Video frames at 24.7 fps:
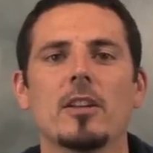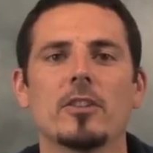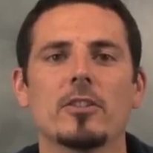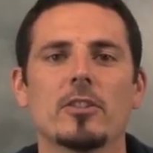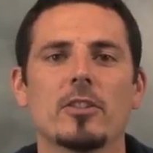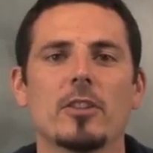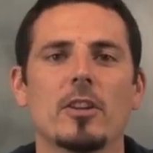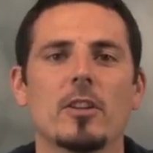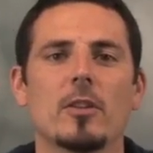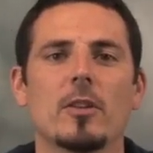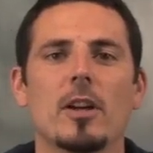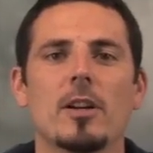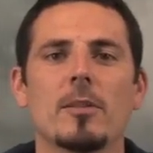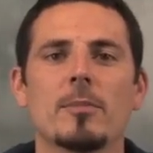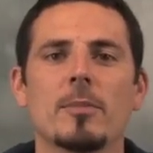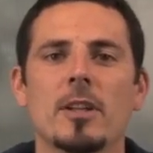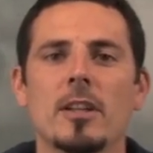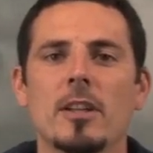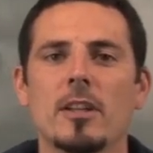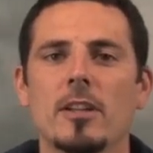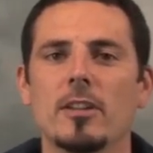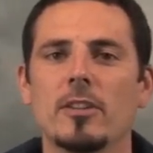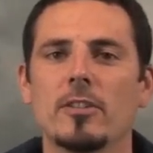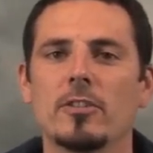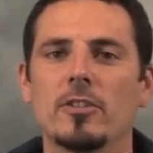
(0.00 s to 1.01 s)
So I'm
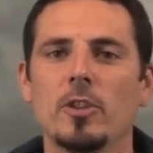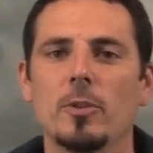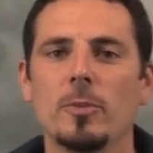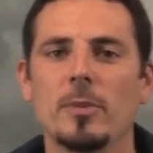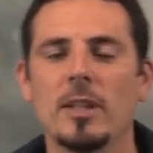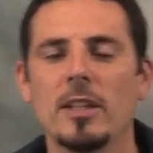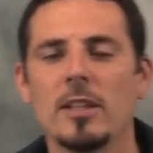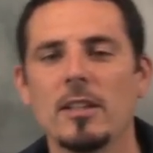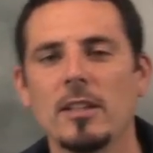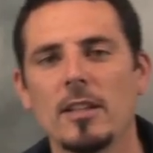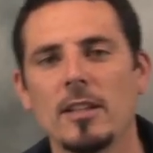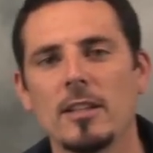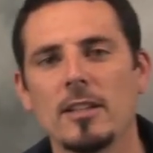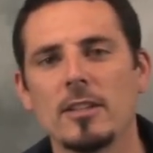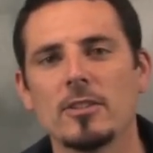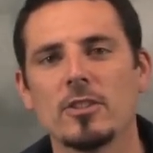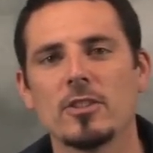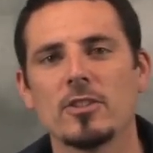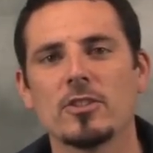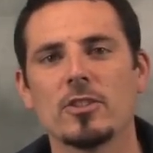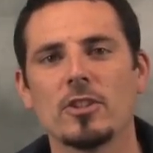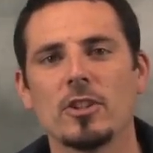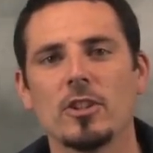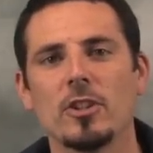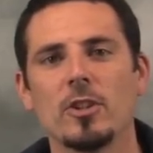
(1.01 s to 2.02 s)
going to zoom in and
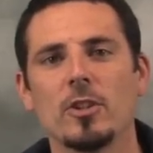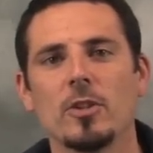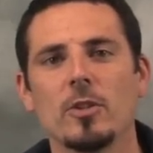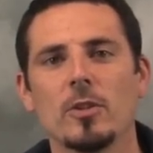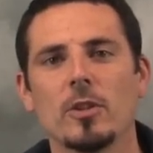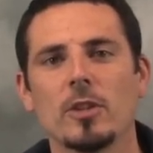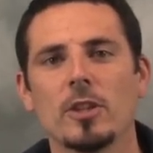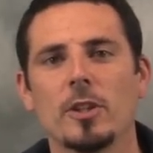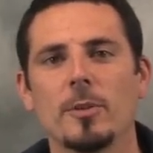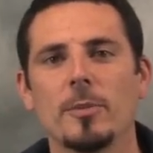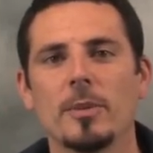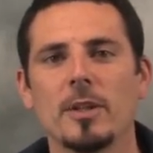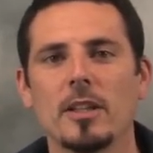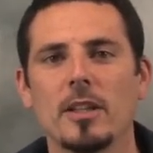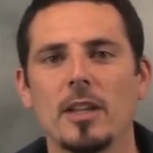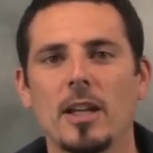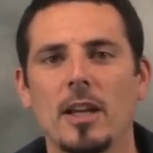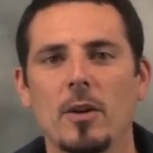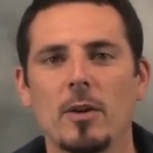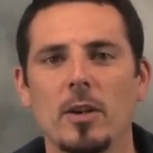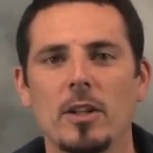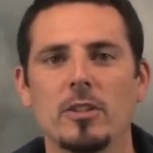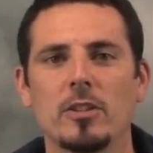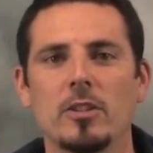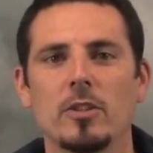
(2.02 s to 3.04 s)
just show you a little bit
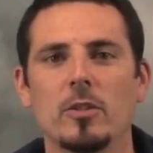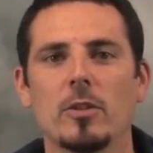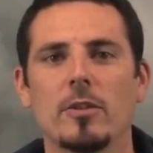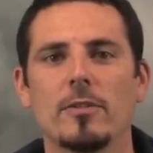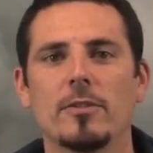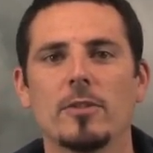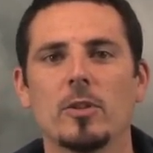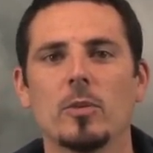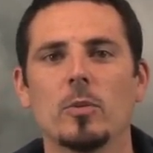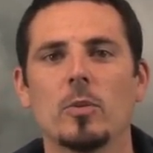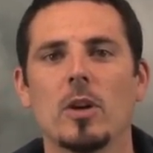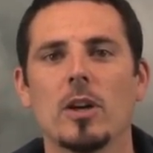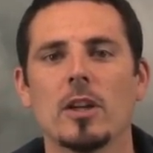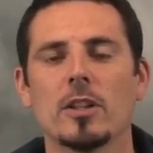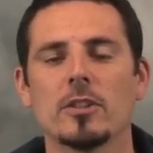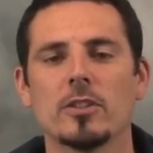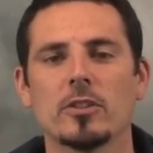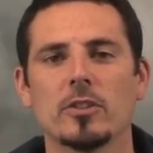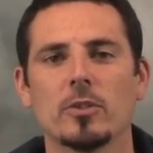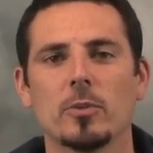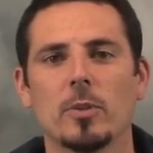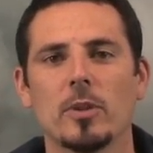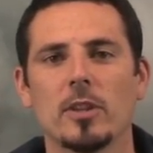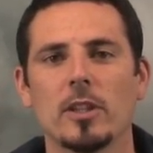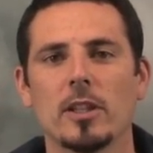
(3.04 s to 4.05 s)
how I do a few
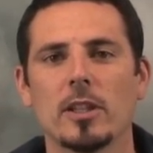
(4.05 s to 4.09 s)
washes with